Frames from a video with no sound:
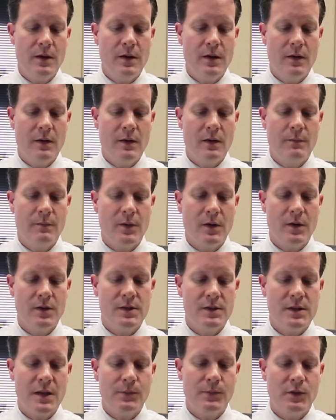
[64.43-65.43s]

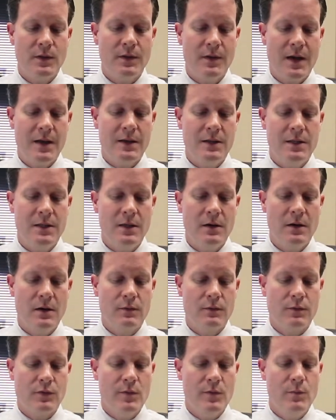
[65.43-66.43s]
conceptually the idea
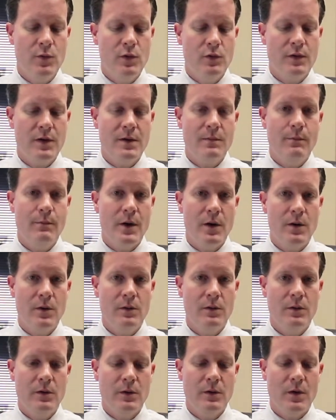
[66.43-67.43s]
of removing
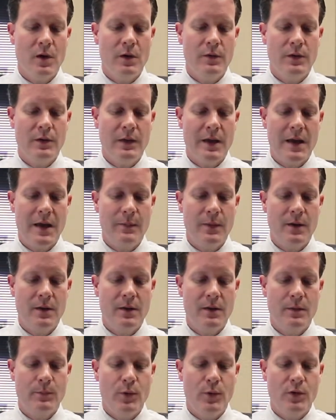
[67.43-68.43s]
bone called the lamina
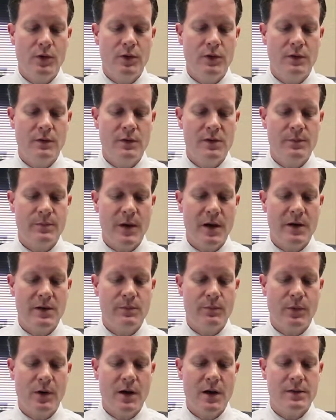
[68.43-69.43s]
and a portion of the
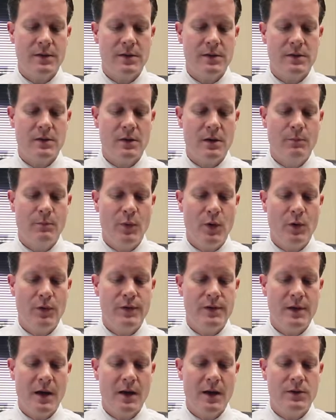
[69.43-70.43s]
spinous process on
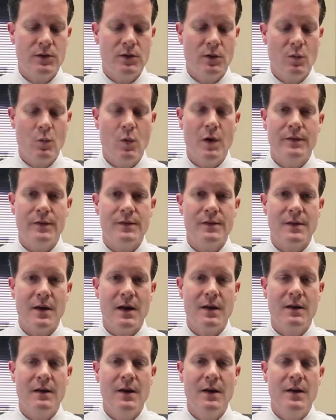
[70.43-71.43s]
both sides or one
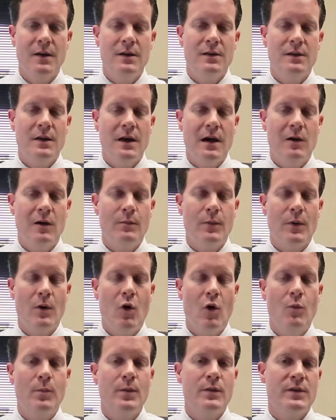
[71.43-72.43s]
side to help
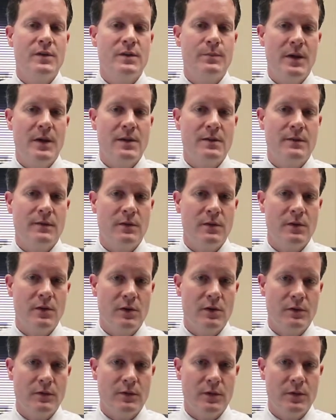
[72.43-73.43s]
open the space for the
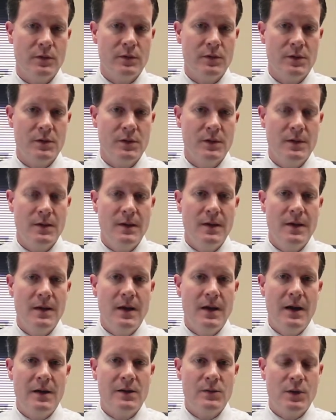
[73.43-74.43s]
nerve roots.
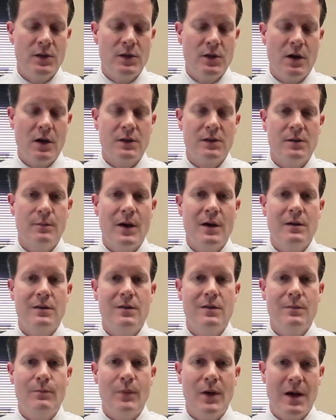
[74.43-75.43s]
And as we talked about
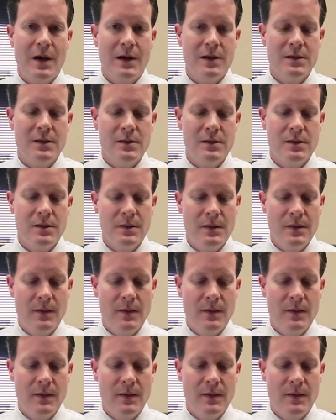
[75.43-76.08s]
in the past,